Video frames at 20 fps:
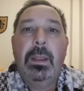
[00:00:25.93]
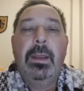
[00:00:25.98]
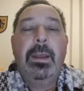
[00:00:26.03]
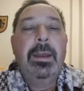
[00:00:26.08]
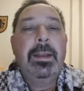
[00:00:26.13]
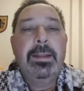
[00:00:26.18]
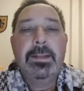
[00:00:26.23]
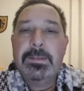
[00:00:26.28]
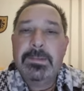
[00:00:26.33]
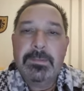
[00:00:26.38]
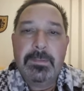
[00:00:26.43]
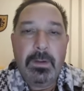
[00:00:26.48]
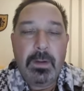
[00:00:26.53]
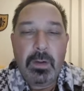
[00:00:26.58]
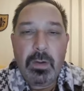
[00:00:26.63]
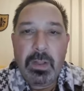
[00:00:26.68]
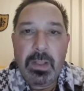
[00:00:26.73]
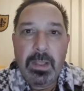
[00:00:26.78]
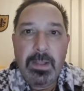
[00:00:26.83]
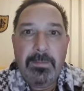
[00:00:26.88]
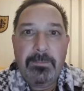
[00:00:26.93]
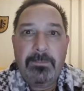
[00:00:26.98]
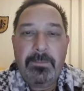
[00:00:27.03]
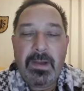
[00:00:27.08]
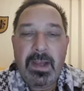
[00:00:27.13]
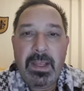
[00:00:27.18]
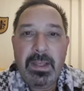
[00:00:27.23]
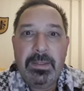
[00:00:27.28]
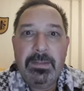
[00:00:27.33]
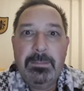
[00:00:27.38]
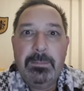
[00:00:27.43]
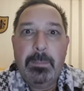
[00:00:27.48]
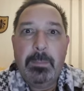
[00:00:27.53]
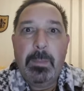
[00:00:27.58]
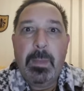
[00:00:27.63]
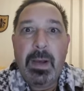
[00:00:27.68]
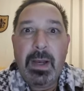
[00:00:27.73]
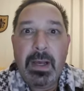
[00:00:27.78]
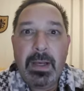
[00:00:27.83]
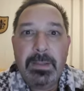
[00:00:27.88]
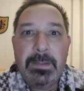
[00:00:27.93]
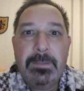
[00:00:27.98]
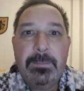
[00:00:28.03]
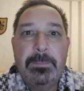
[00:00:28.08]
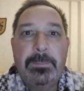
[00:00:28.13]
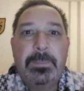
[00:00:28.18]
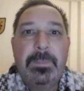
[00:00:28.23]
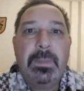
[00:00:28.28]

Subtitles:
and it's okay, fine, but